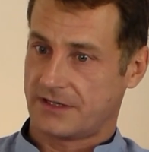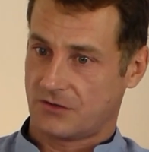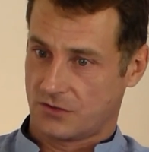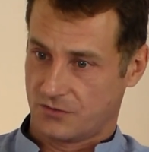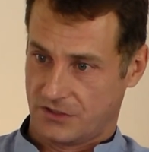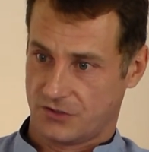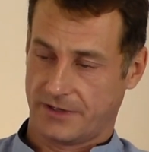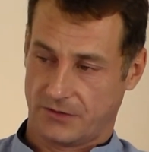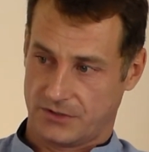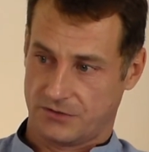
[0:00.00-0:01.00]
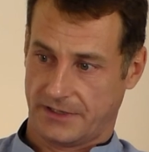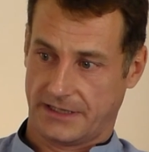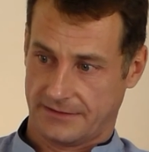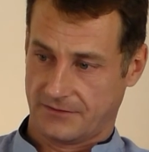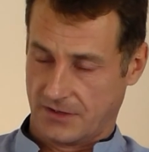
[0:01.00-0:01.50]
that what we're doing
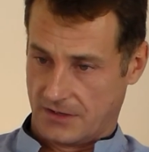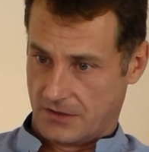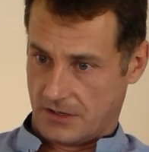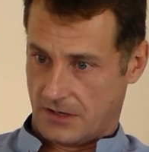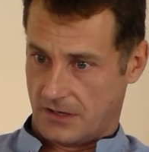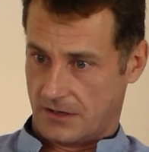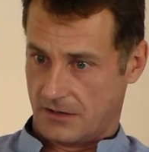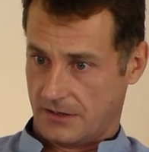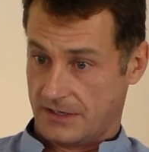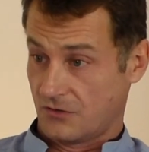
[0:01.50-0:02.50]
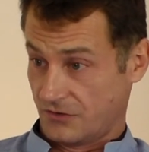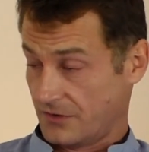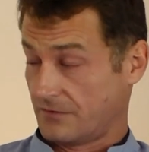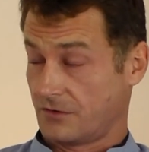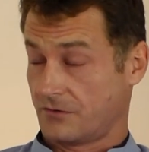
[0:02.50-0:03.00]
it. In
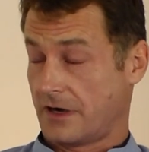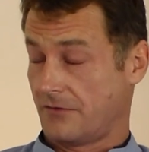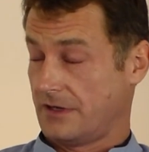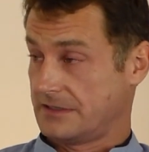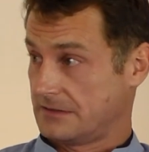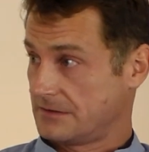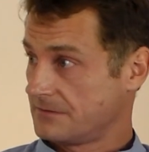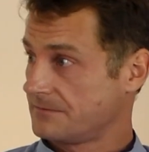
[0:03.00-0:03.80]
order and for the right reason.